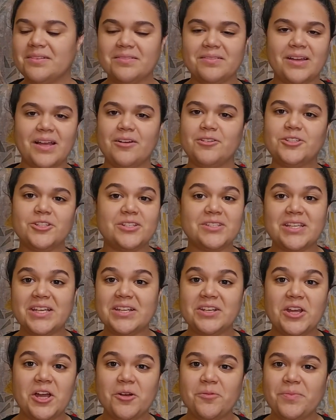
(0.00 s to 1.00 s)
I was just like,
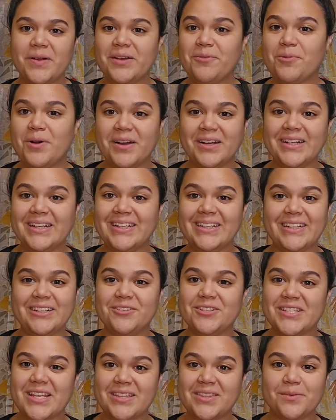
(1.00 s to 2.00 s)
nope, I want it. It
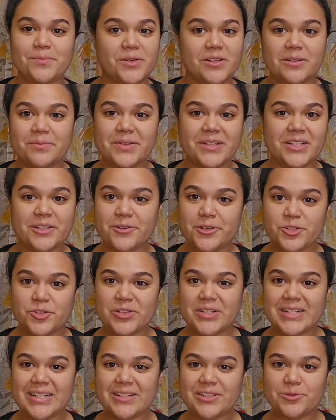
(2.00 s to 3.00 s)
was at the Mirabilia
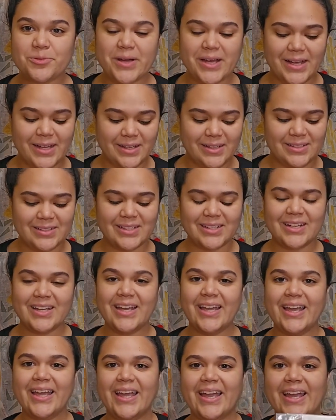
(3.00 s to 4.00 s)
retreat as well.
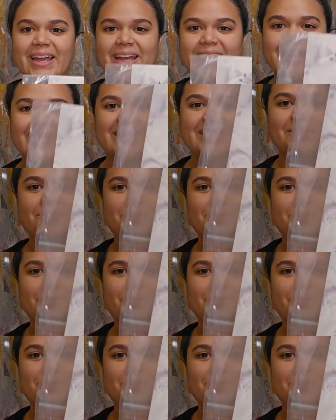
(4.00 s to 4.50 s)
And it